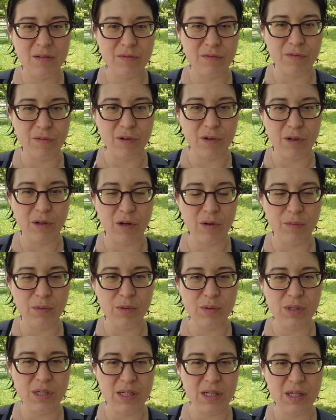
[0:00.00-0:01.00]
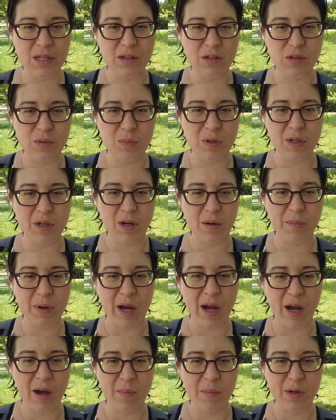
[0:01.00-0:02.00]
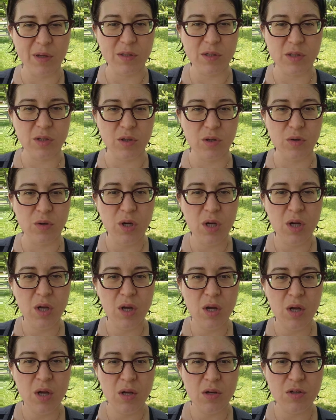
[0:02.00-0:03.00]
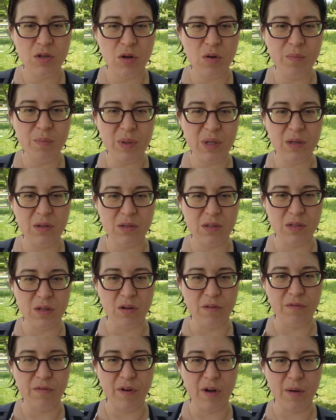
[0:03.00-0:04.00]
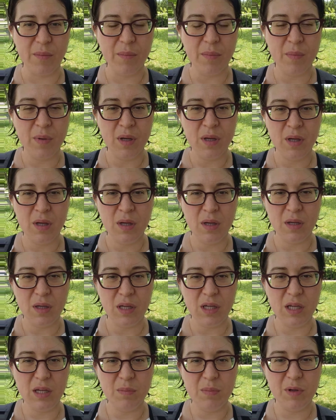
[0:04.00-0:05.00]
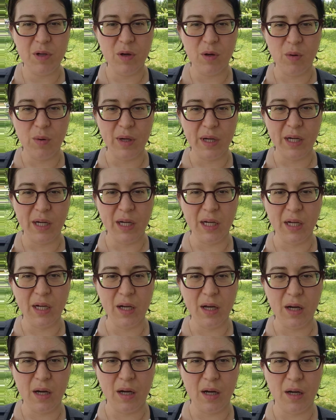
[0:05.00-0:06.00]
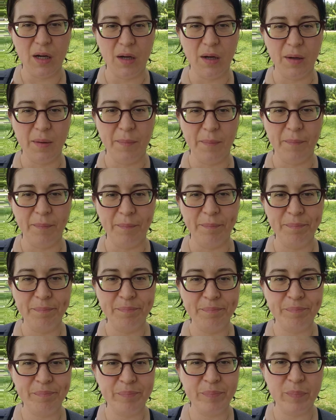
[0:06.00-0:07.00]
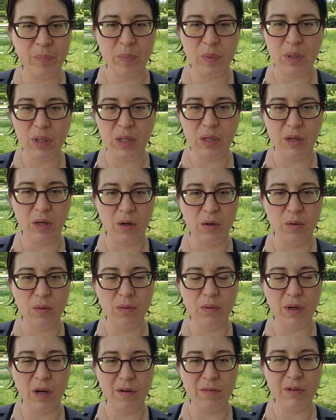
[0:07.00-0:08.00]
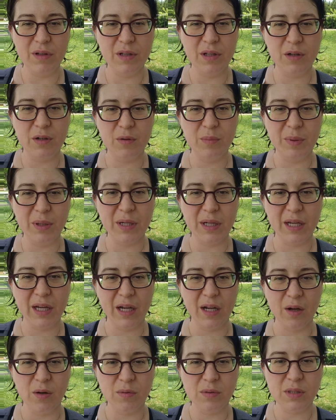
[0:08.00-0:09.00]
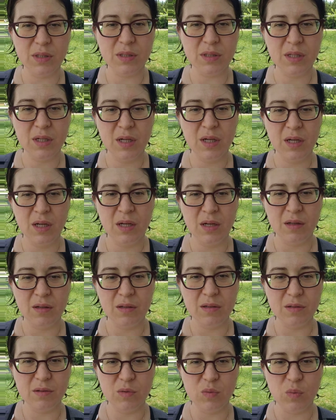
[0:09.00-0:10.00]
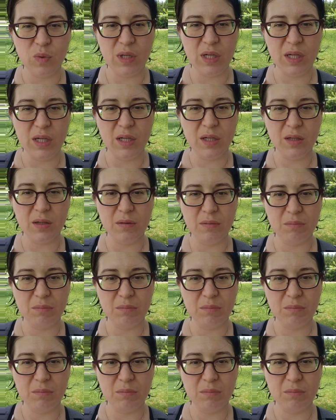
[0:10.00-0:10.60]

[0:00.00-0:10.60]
for a routine to become a habit. So don't beat yourself up. Keep going. Um, you know, every little bit counts. This week,